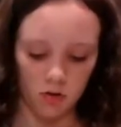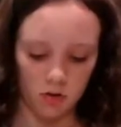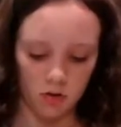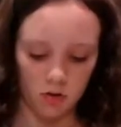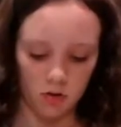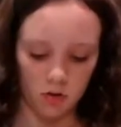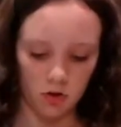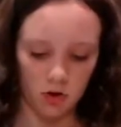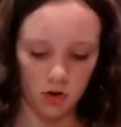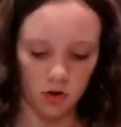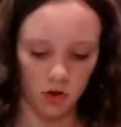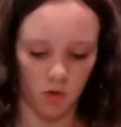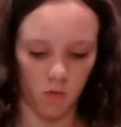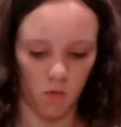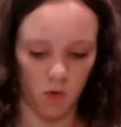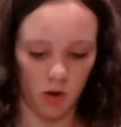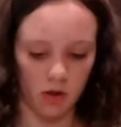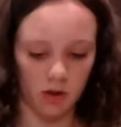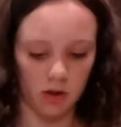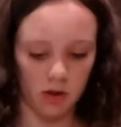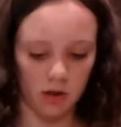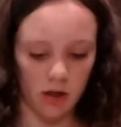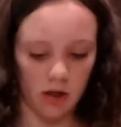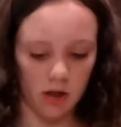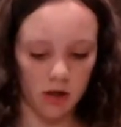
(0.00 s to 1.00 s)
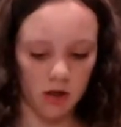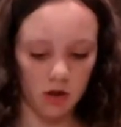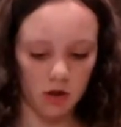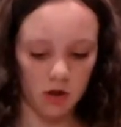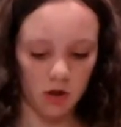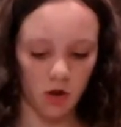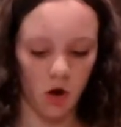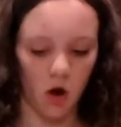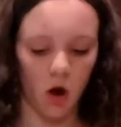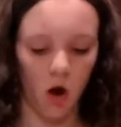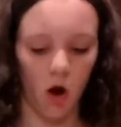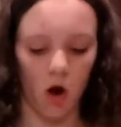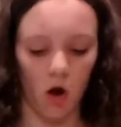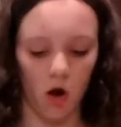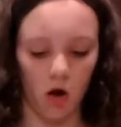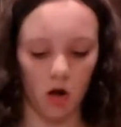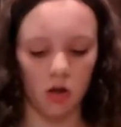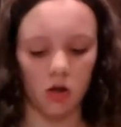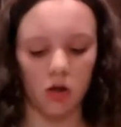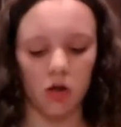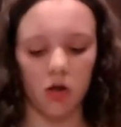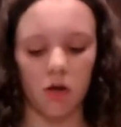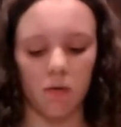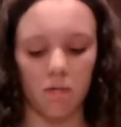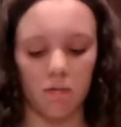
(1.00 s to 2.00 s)
So once that is
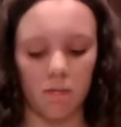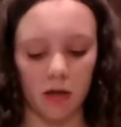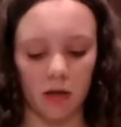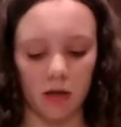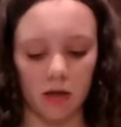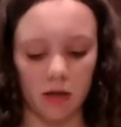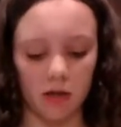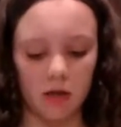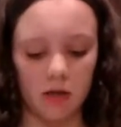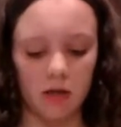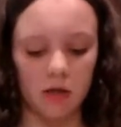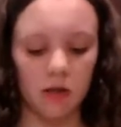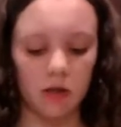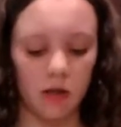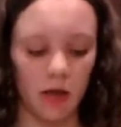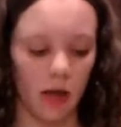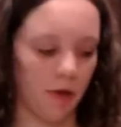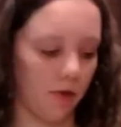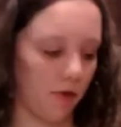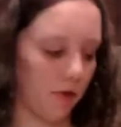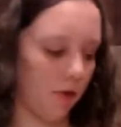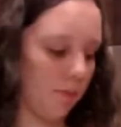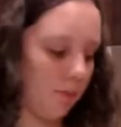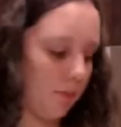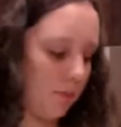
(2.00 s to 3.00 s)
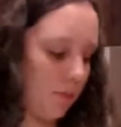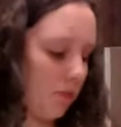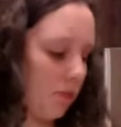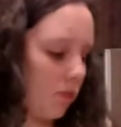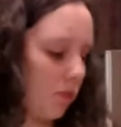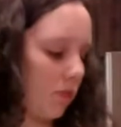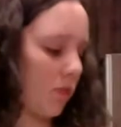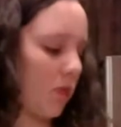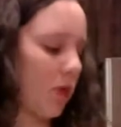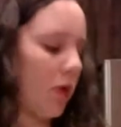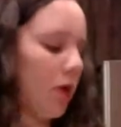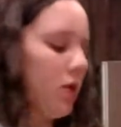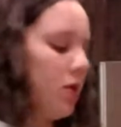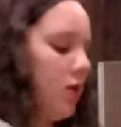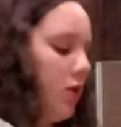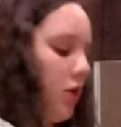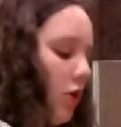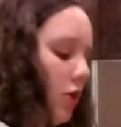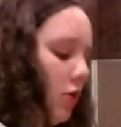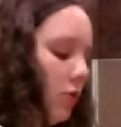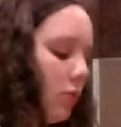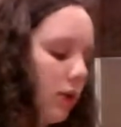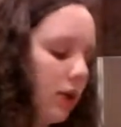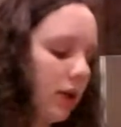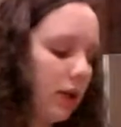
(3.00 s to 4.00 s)
all mixed together,
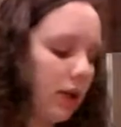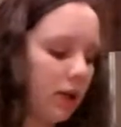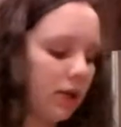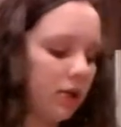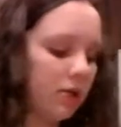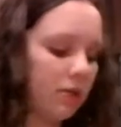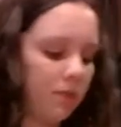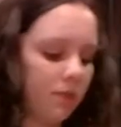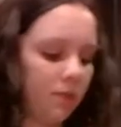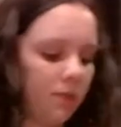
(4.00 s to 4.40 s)
you need